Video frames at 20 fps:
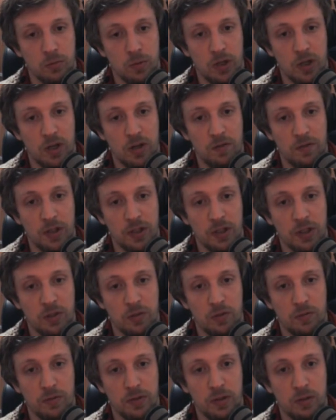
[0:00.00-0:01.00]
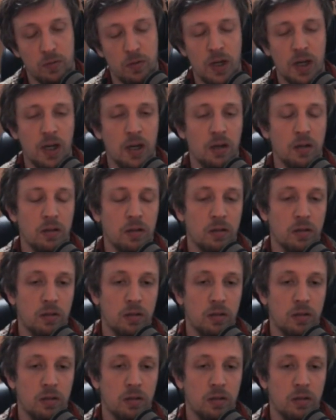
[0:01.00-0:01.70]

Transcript: when I eventually reveal, well,